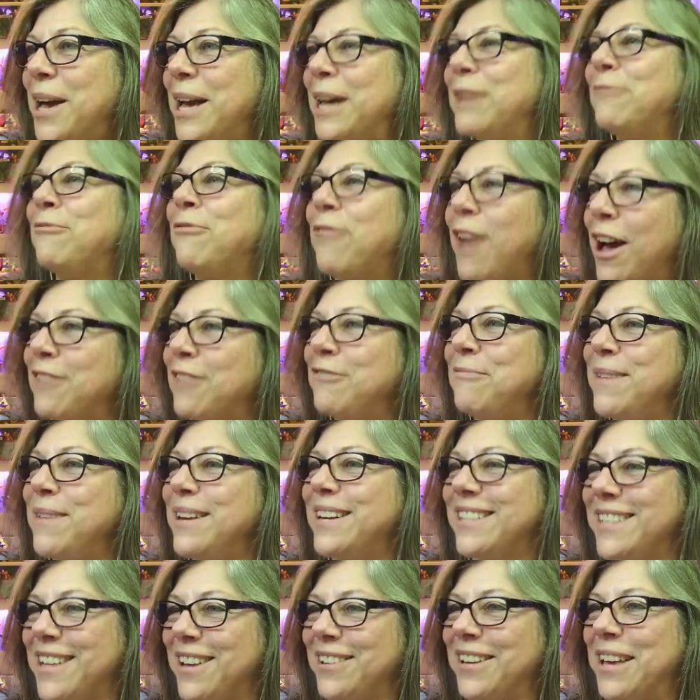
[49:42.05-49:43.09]
In 5
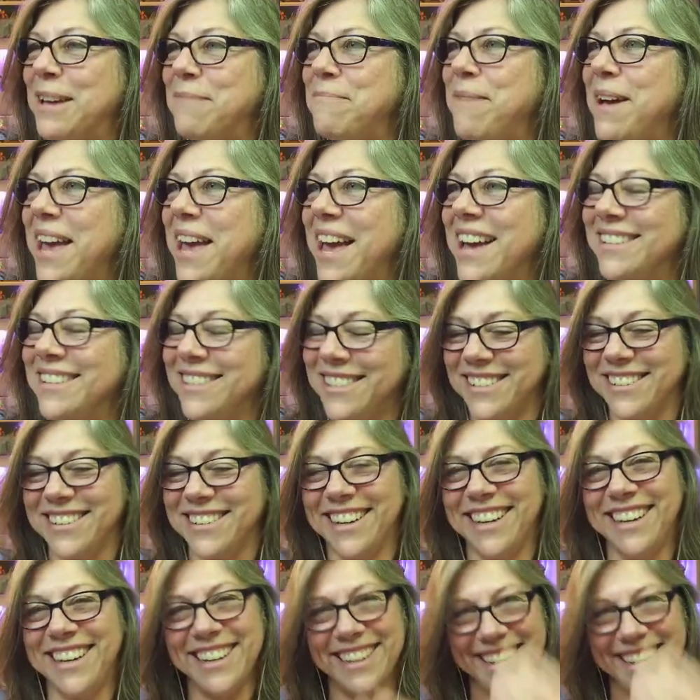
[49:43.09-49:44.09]
minutes, I'll get my answer.